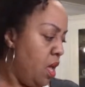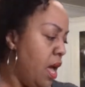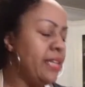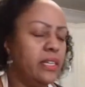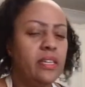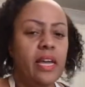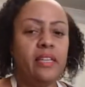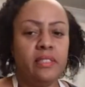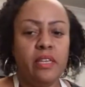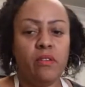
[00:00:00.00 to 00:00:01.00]
I did. I
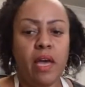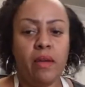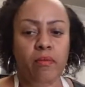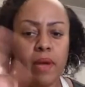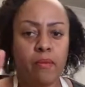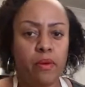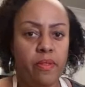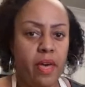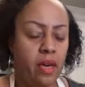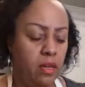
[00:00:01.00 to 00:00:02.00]
wrote you
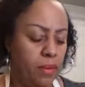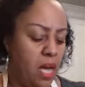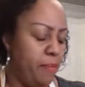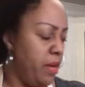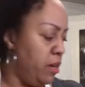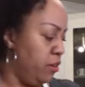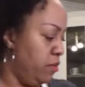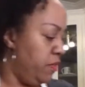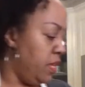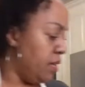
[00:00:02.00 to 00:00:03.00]
that comment on your
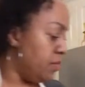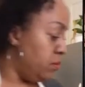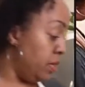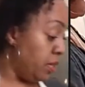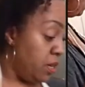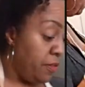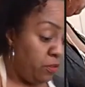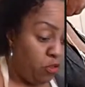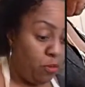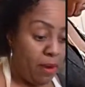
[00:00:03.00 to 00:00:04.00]
thing. I was telling another
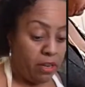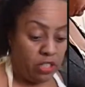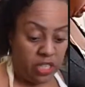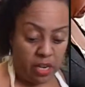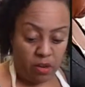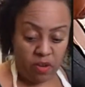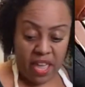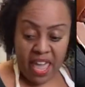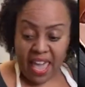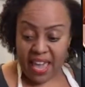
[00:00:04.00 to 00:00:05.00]
YouTuber about your channel,
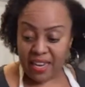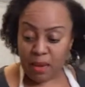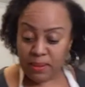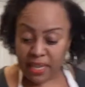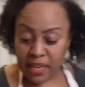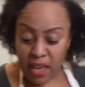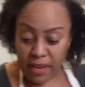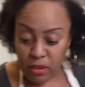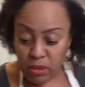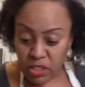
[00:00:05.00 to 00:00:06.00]
and I was like, I
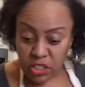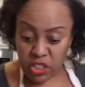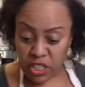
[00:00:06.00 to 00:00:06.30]
know she just